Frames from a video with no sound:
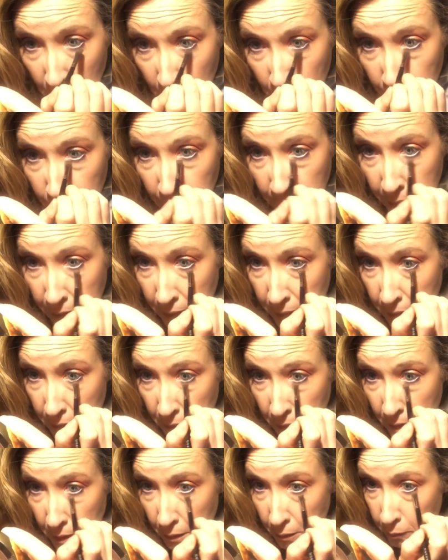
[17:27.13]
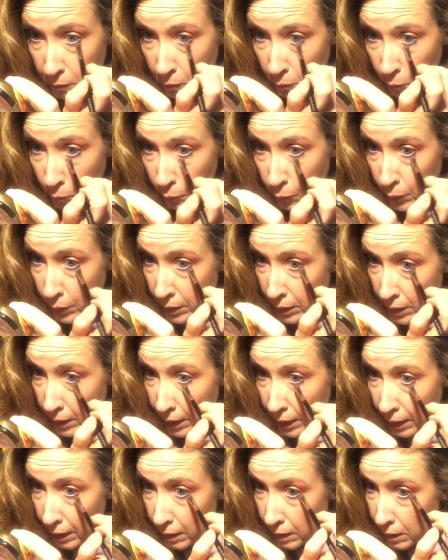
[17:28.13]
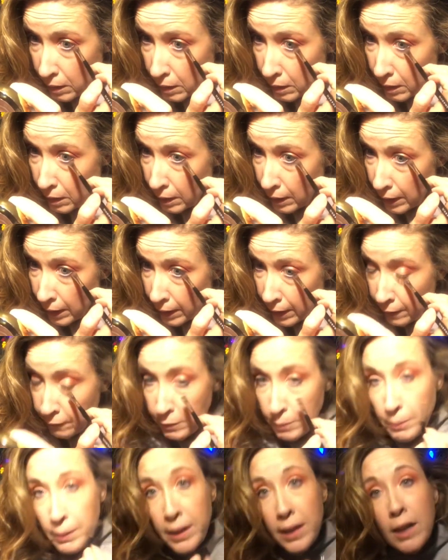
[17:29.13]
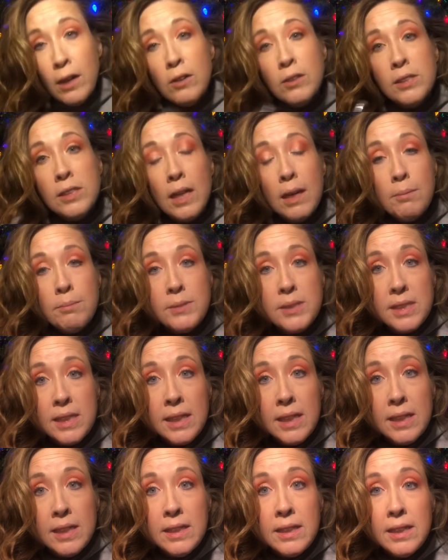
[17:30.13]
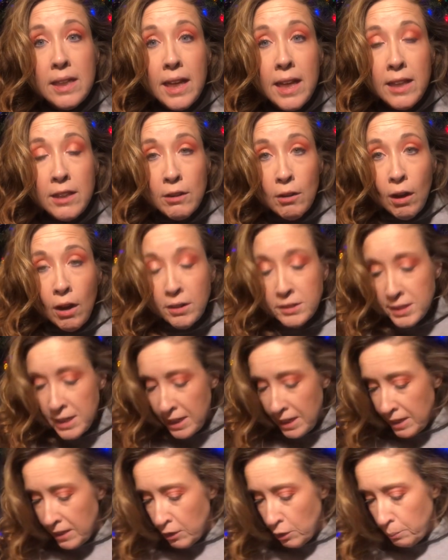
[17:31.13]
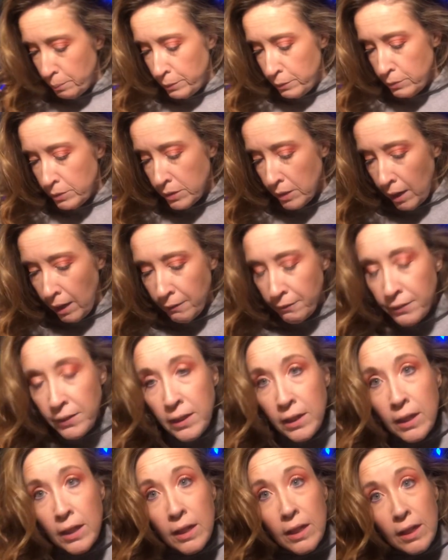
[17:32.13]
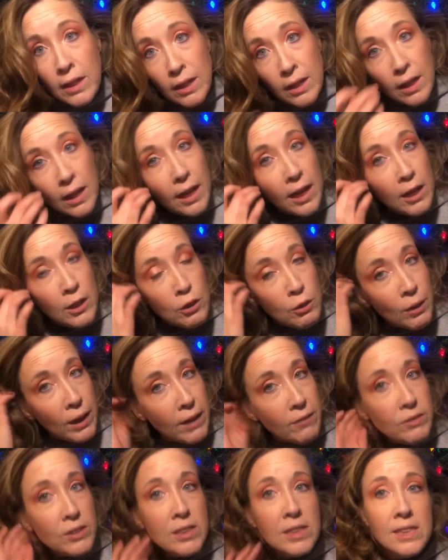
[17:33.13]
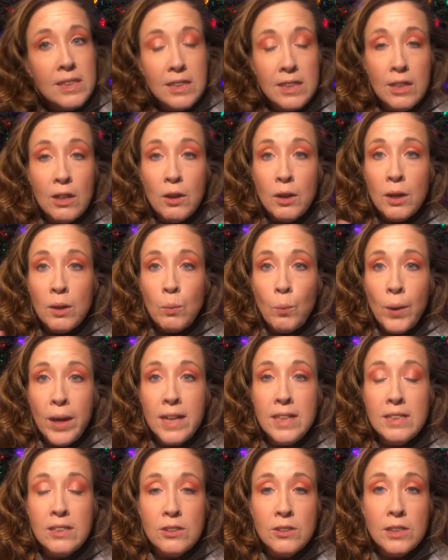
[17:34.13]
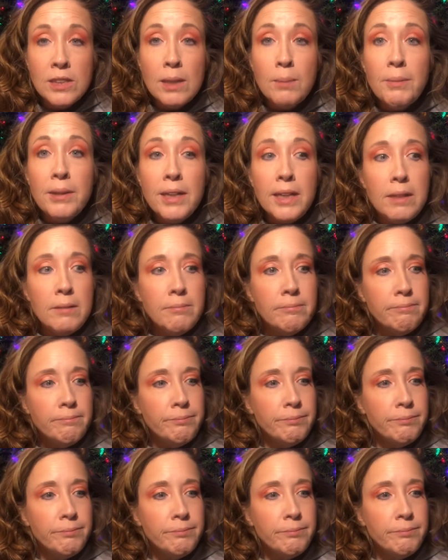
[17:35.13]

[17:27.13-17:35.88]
but when everybody else comes in and they're all taking their boots off, and you have to sit there and wait till somebody,